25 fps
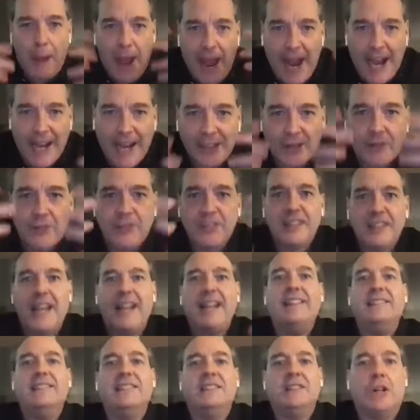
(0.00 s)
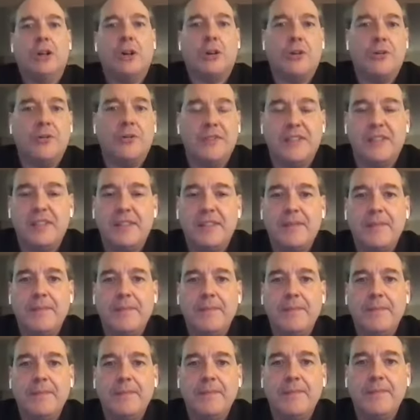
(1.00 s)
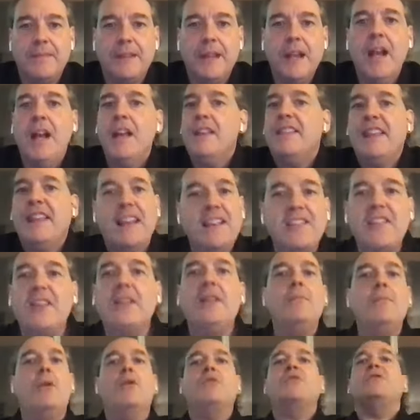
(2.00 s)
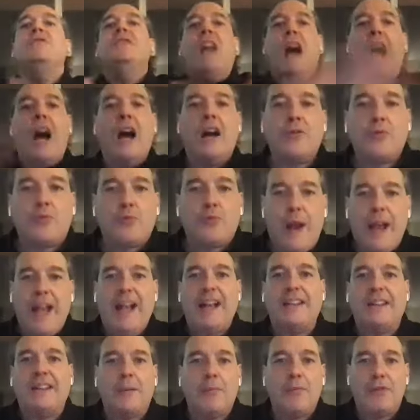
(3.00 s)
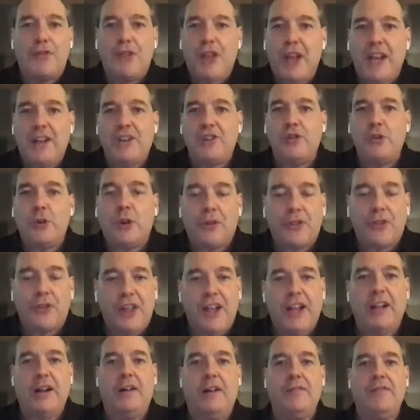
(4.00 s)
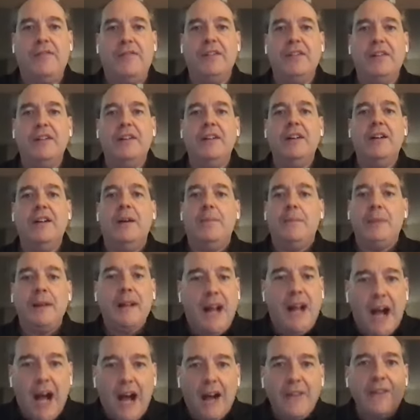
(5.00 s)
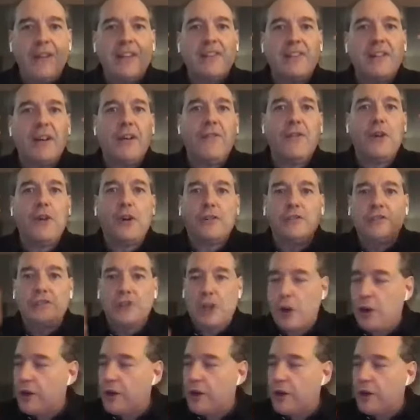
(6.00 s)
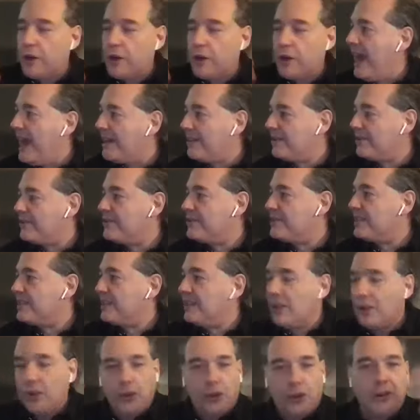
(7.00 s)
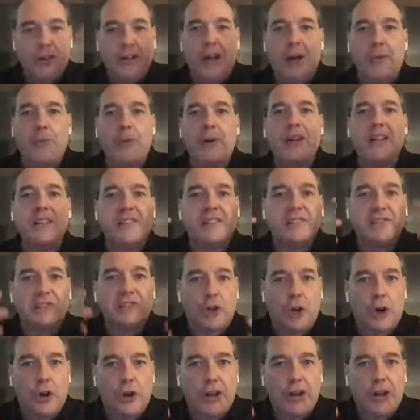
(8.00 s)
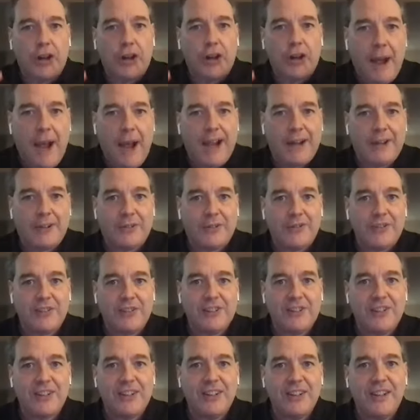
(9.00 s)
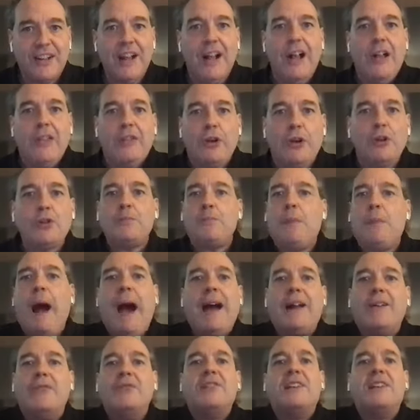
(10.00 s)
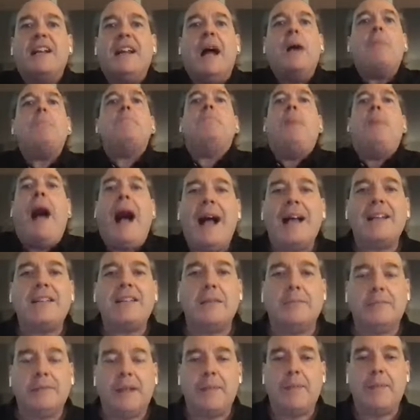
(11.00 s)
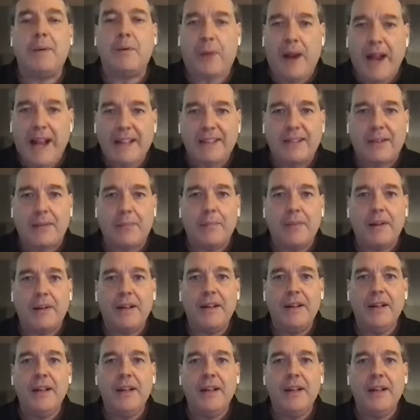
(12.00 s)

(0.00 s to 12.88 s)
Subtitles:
patterns that it learns, these are the most non-random things you could think of. I mean, obviously, if you're learning patterns and the neural network is learning patterns, those patterns cannot possibly be random.